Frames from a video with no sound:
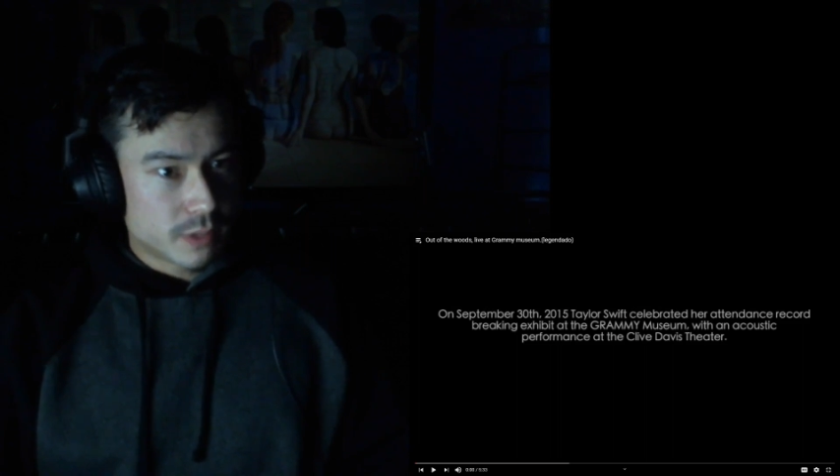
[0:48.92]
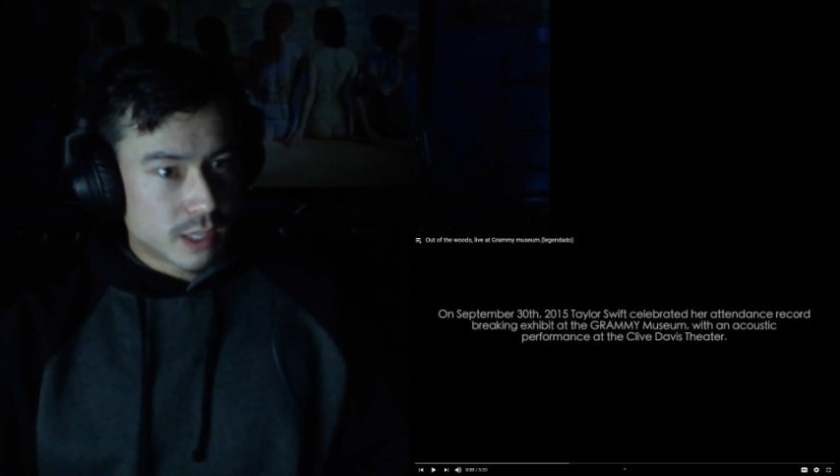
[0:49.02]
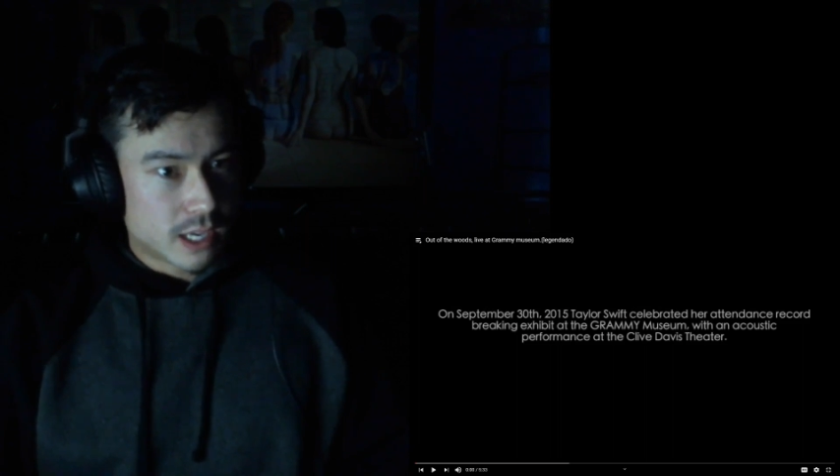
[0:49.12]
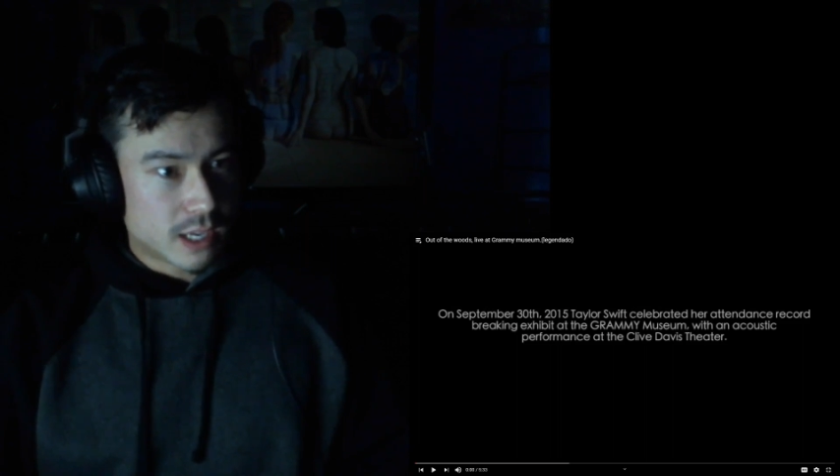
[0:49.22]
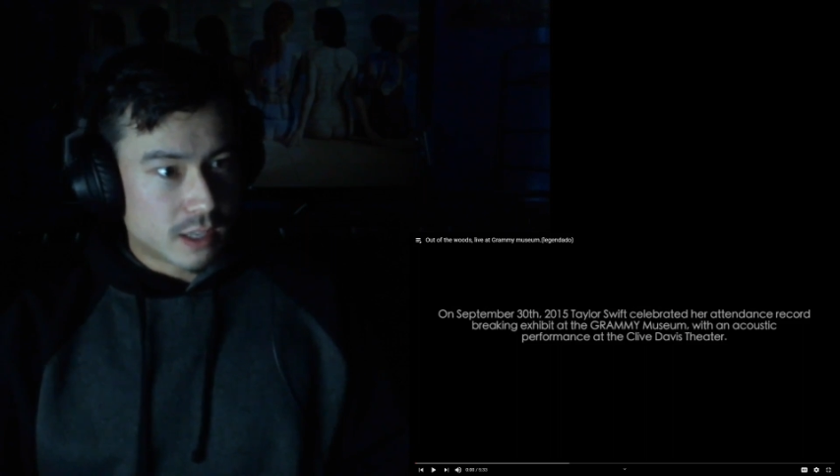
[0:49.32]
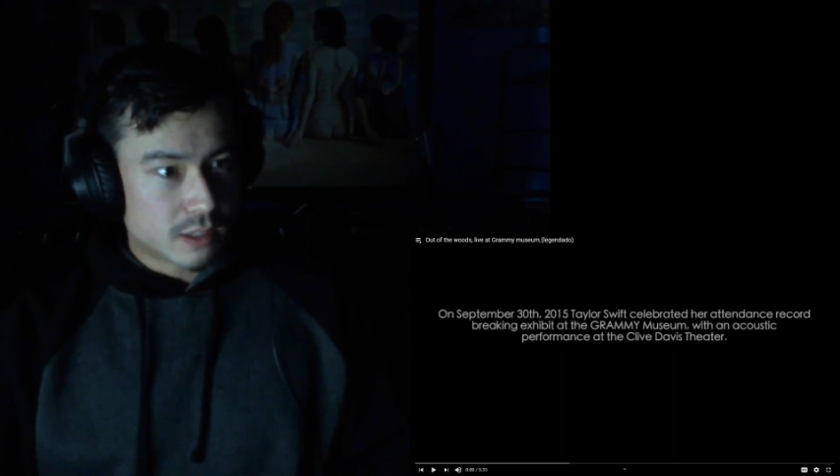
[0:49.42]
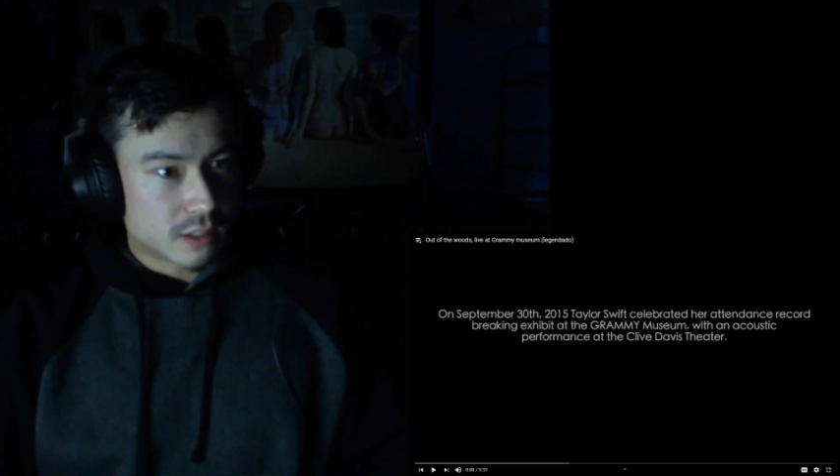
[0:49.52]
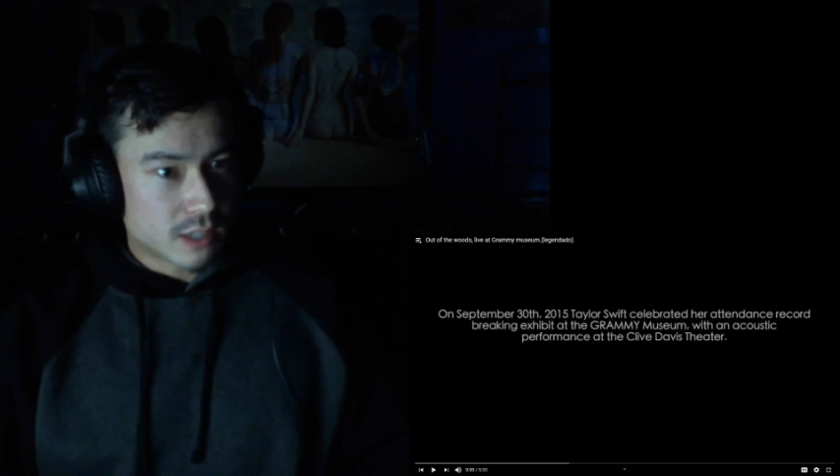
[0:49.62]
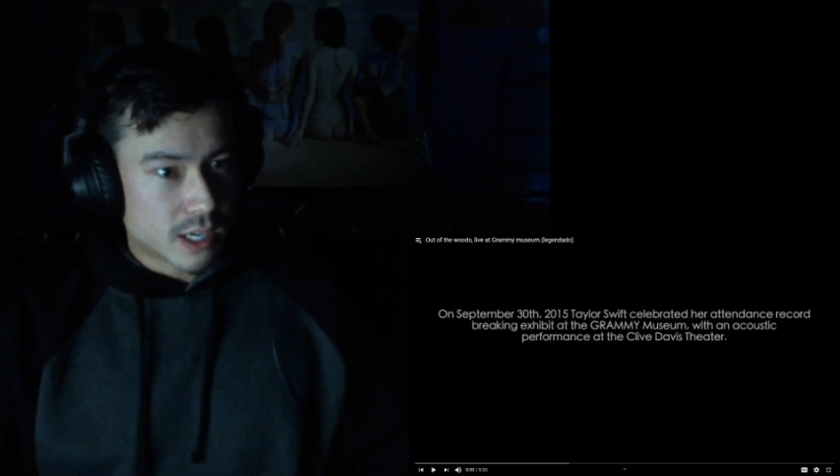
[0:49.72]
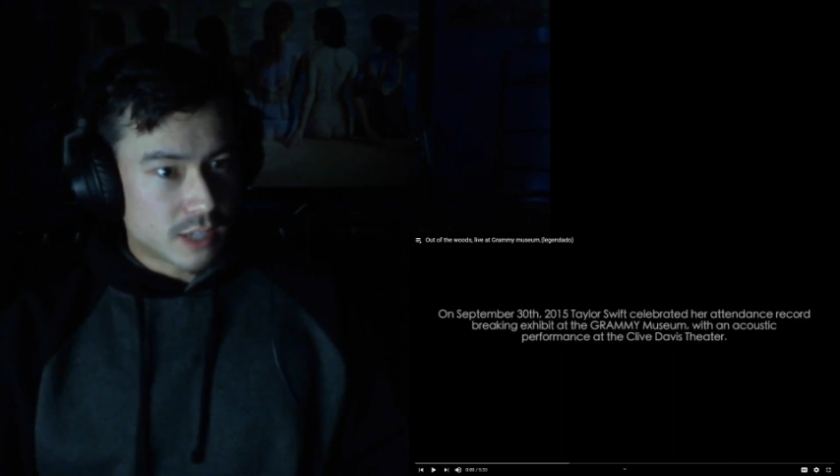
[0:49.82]
And
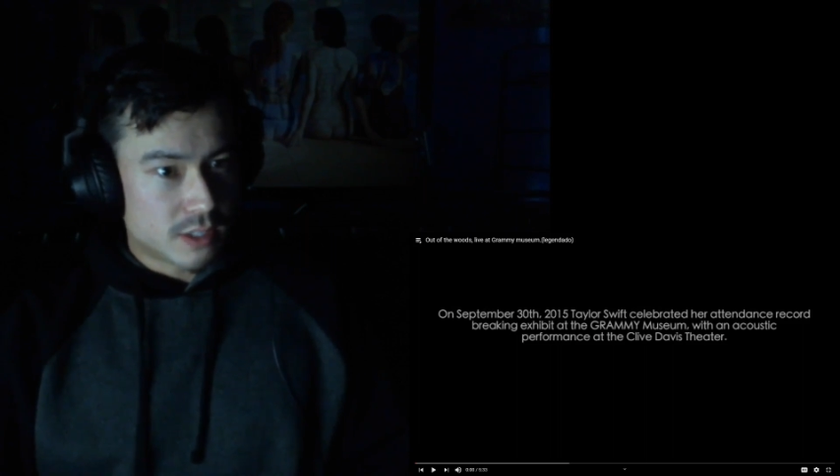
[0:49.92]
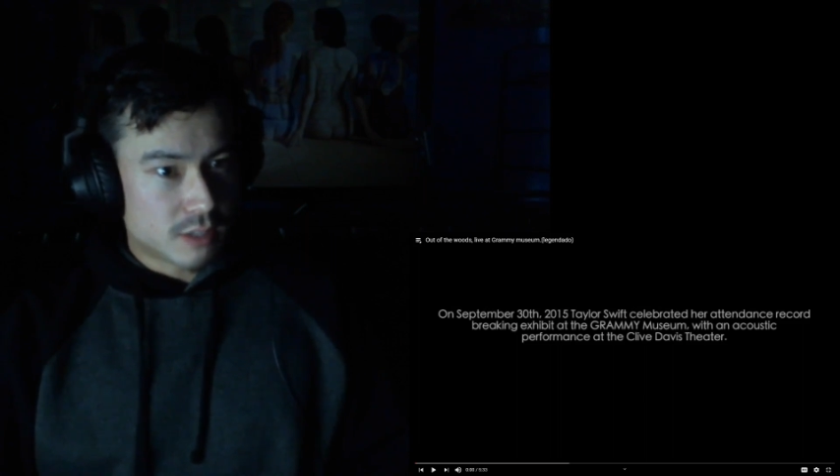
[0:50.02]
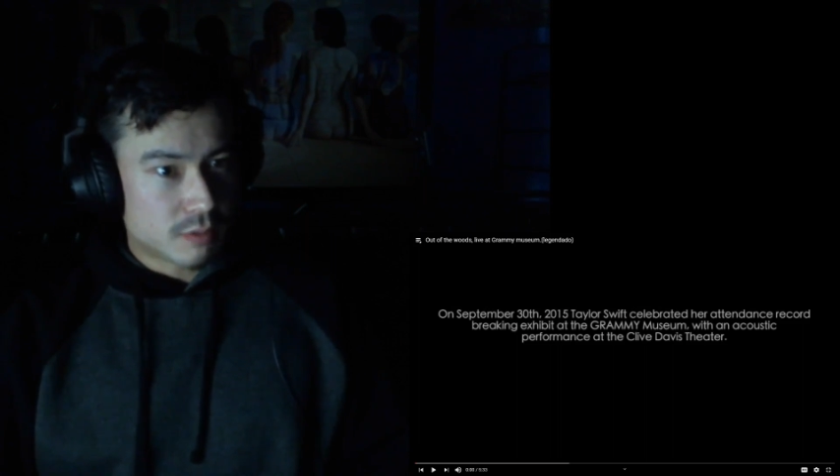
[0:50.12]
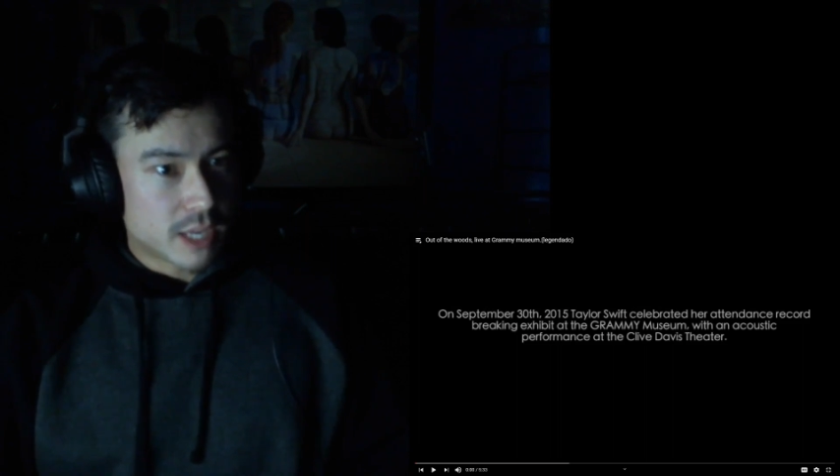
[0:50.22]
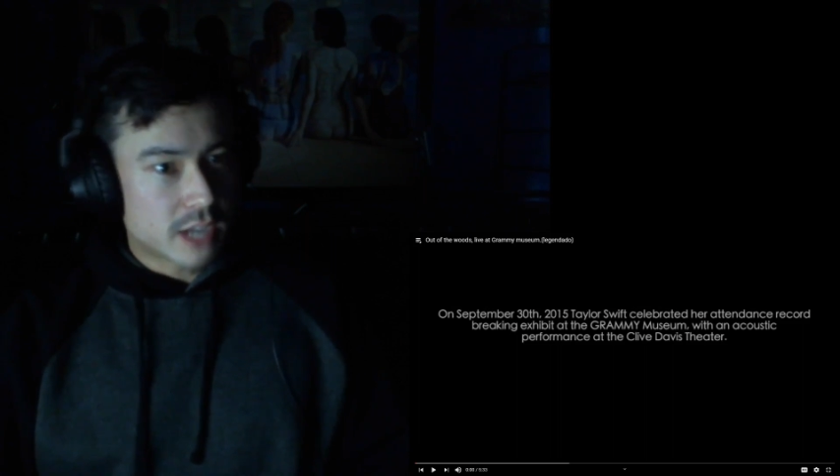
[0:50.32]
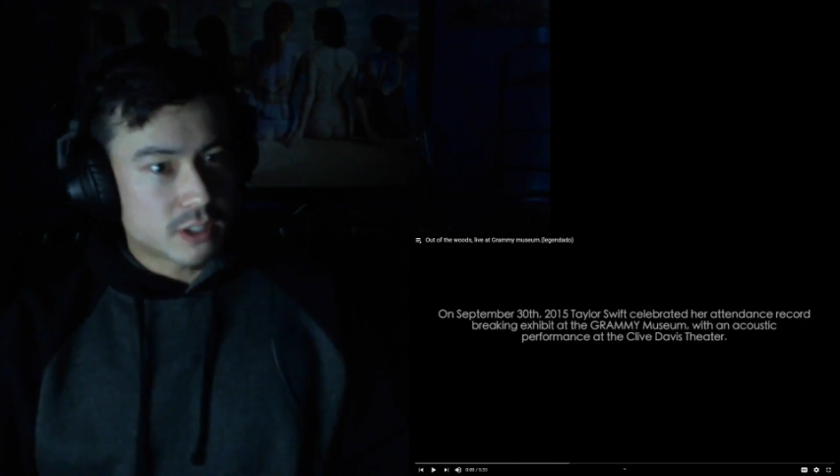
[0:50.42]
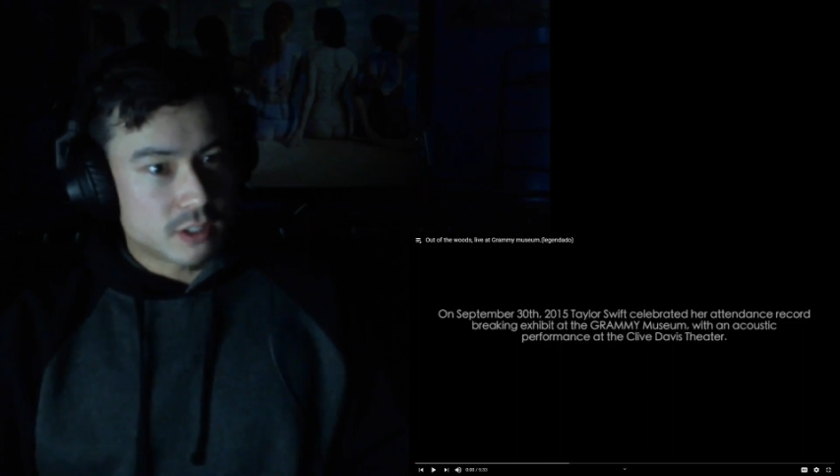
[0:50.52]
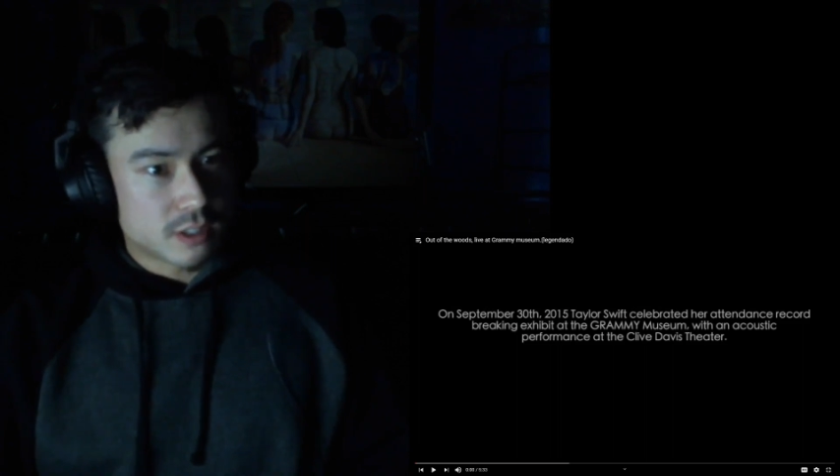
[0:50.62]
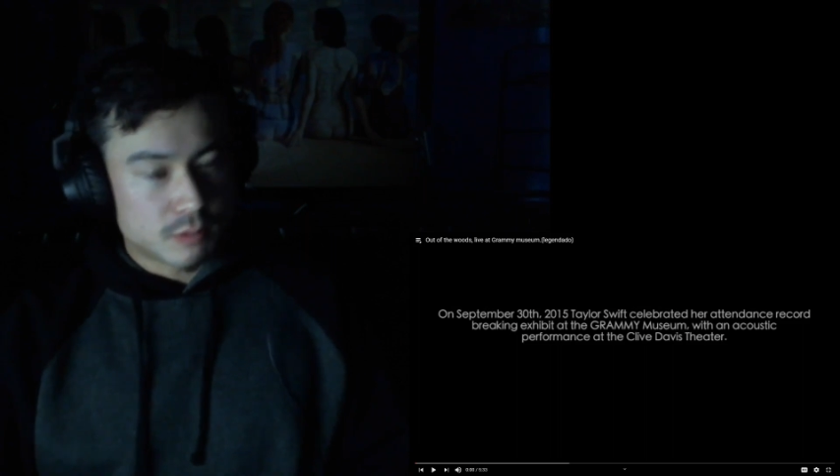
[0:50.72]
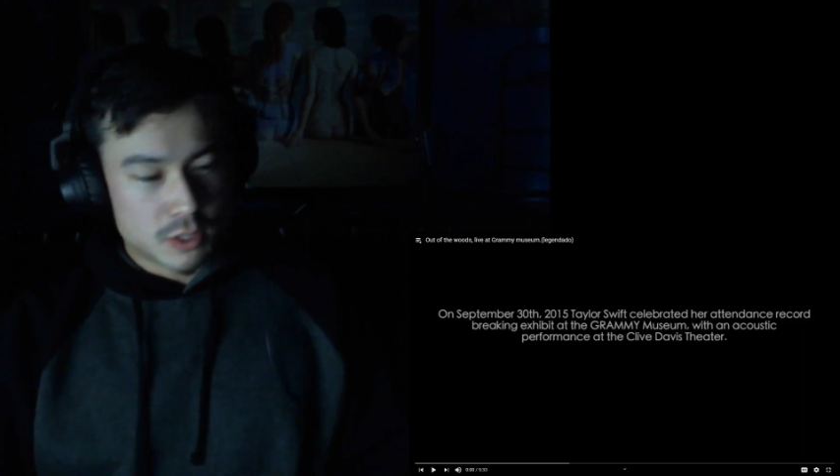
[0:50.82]
I did a reaction
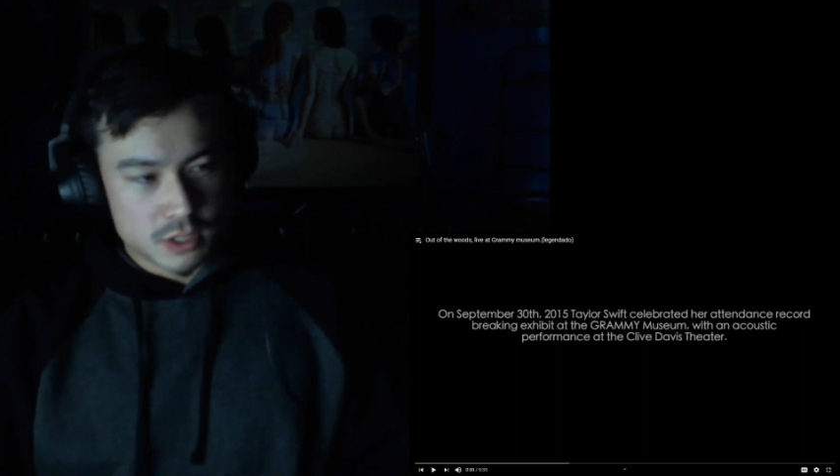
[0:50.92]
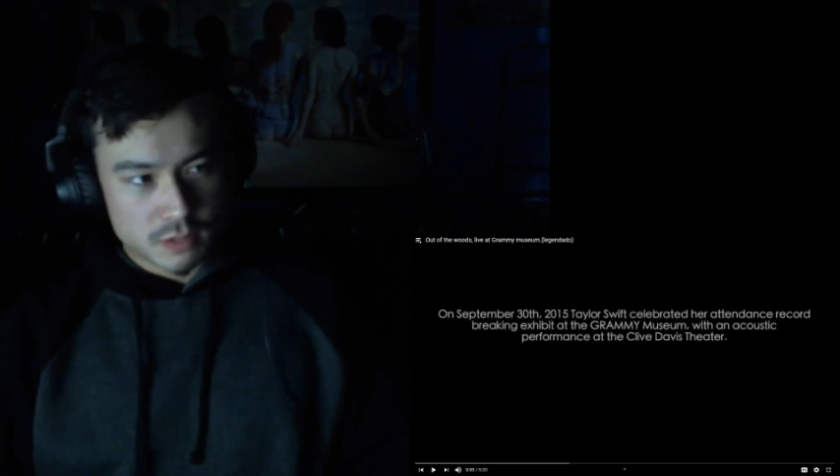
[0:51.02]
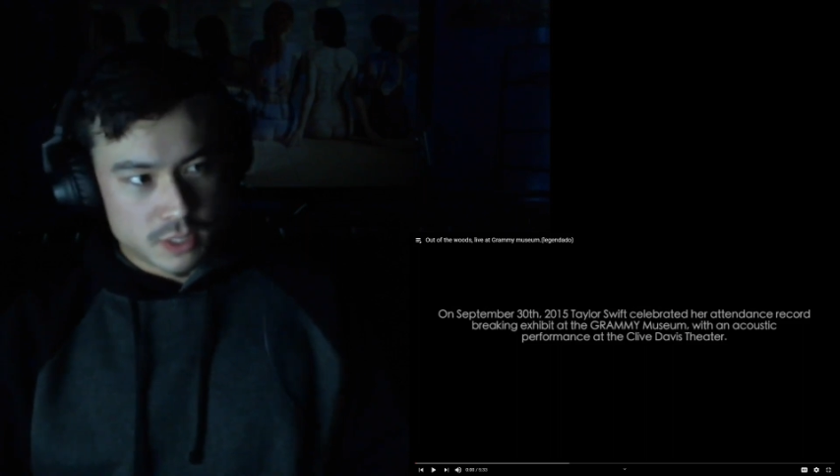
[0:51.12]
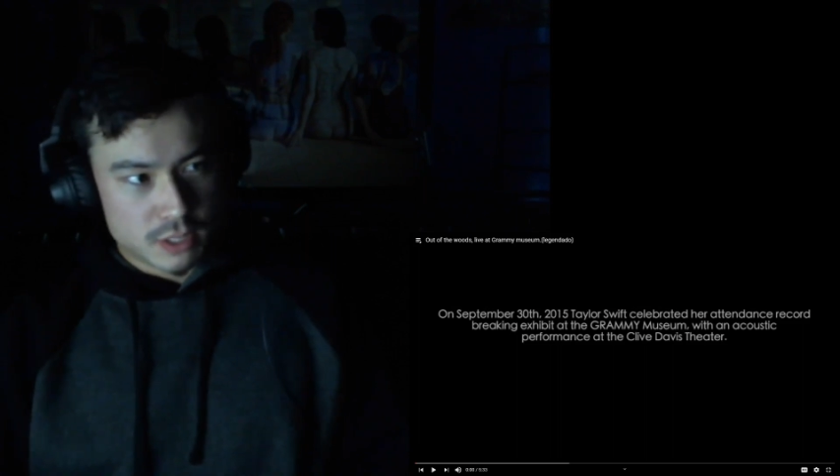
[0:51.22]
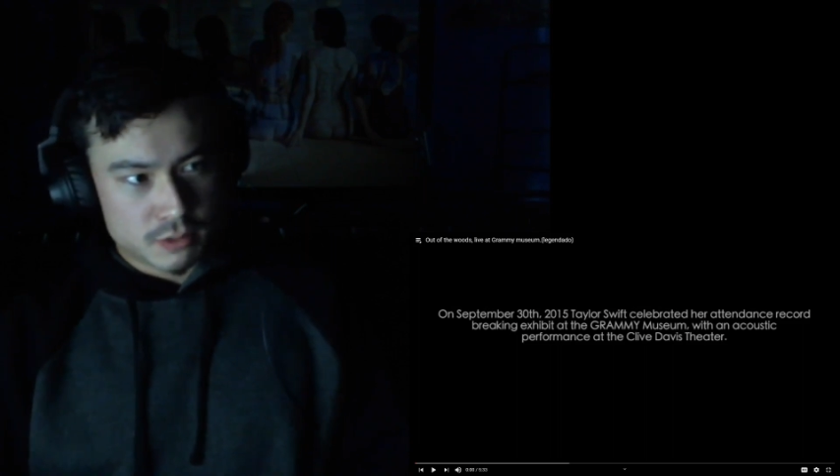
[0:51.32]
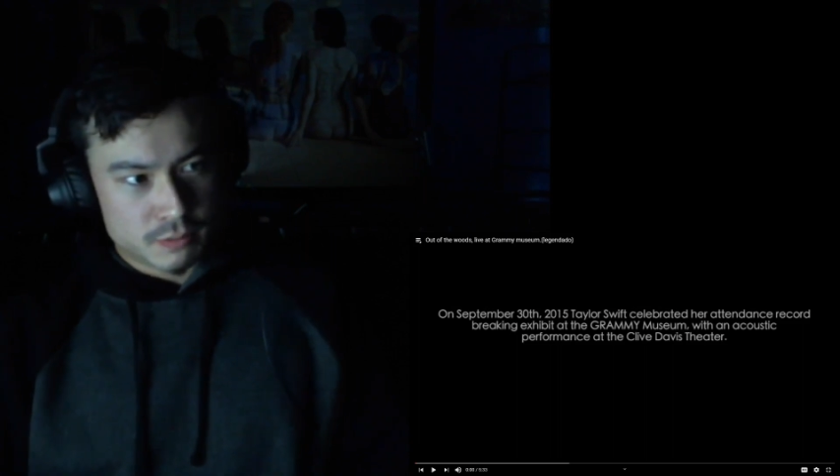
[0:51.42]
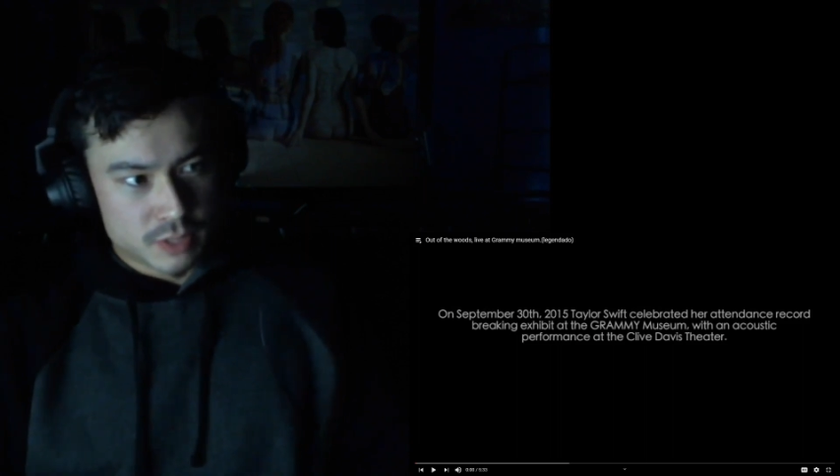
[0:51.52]
to the music video